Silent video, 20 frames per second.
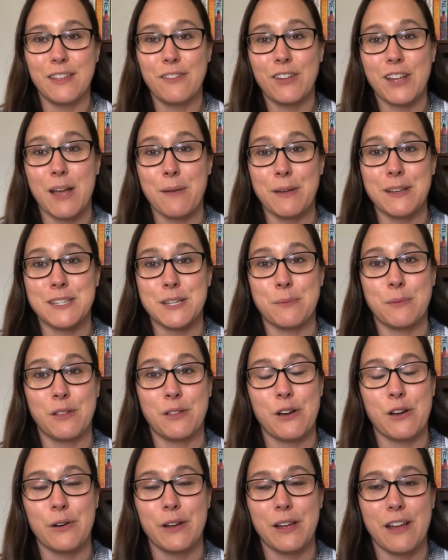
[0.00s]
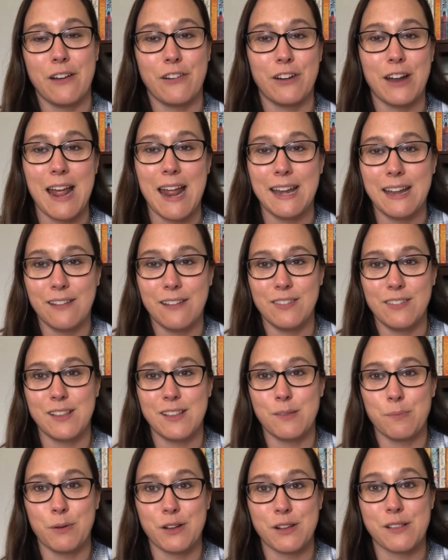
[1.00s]
leave a comment down below, are any of
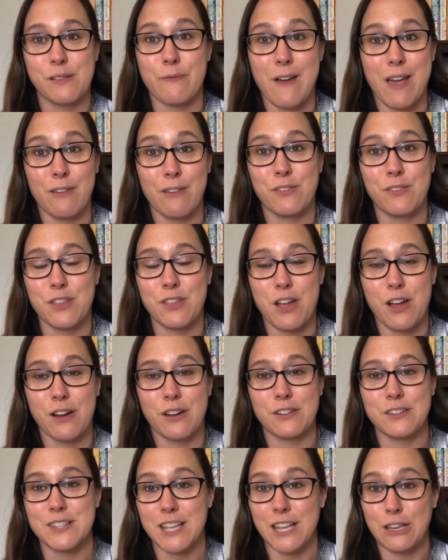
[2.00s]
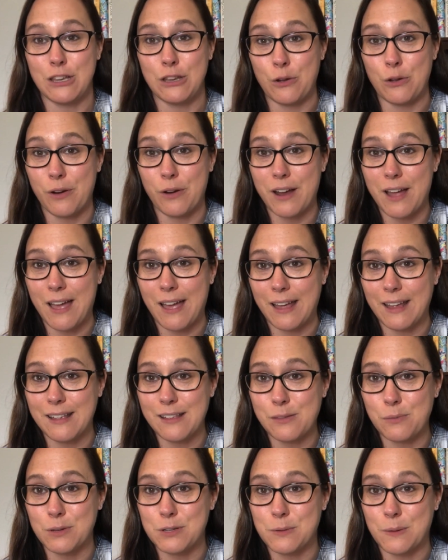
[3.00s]
these books five stars in your
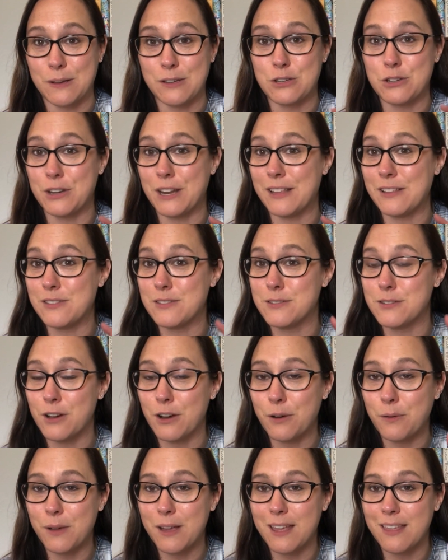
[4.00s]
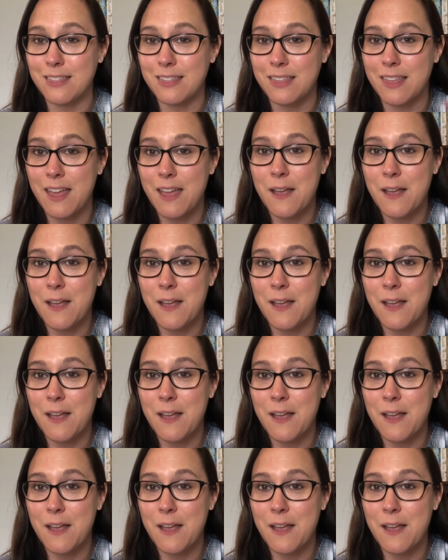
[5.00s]
eyes? Which one should I start with?